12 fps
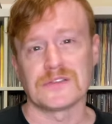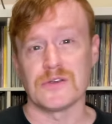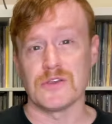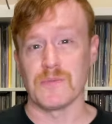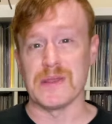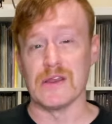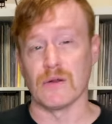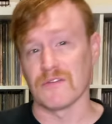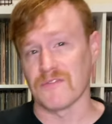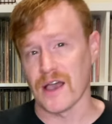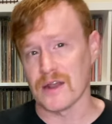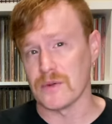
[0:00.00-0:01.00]
so you'll be
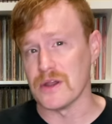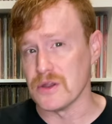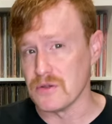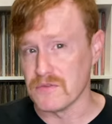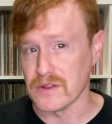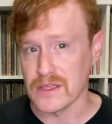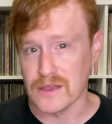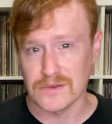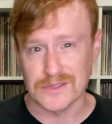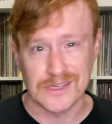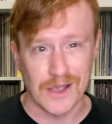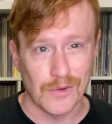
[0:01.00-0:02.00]
notified when new
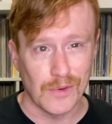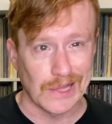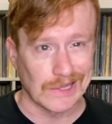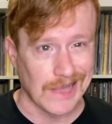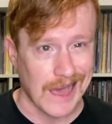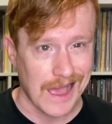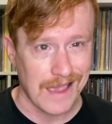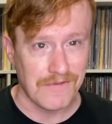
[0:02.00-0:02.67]
videos go live.